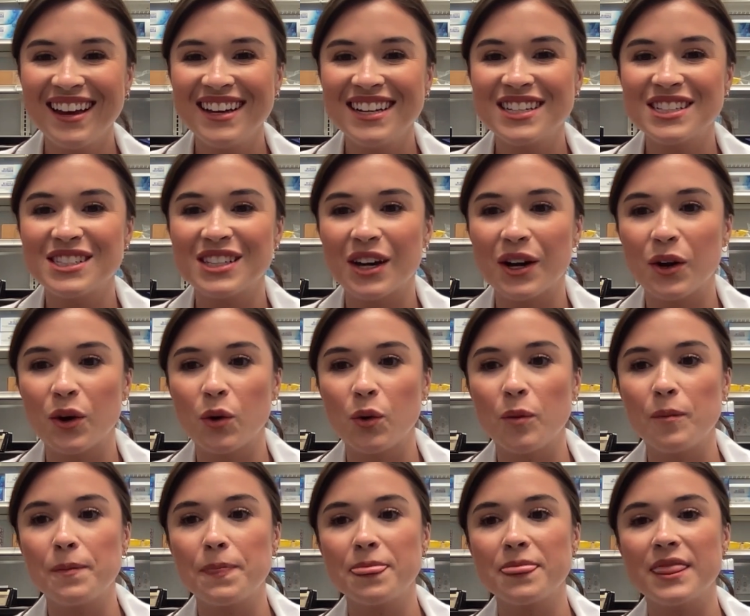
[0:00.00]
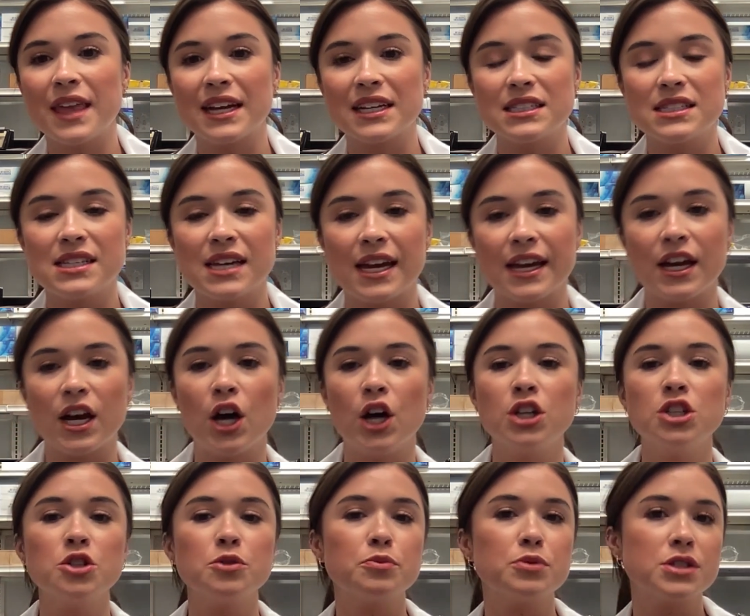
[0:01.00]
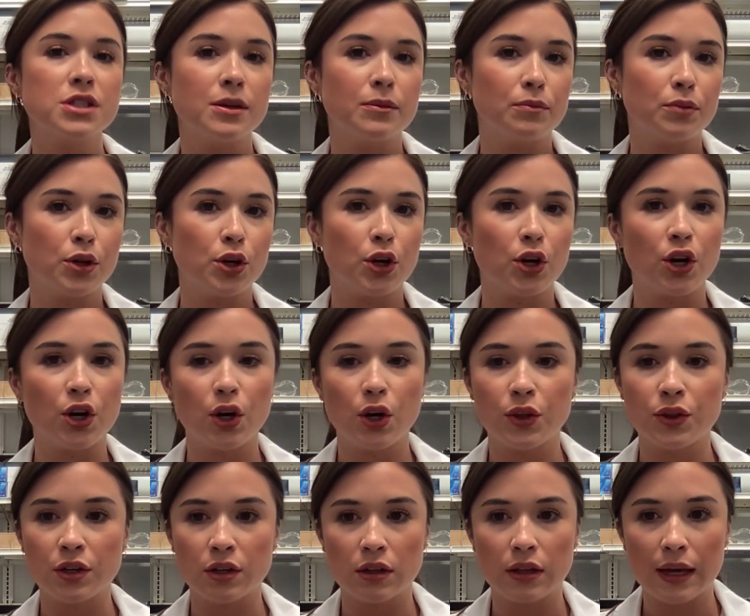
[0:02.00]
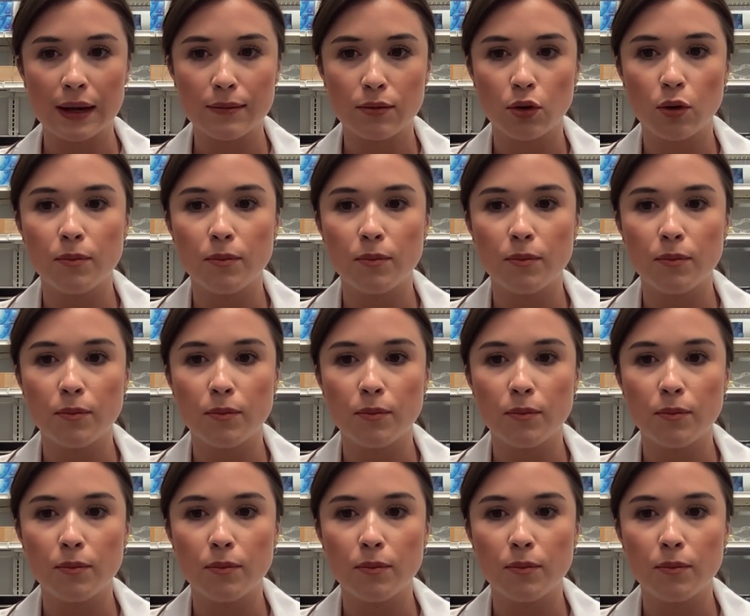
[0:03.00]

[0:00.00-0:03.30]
So they can say 100% pure on their label,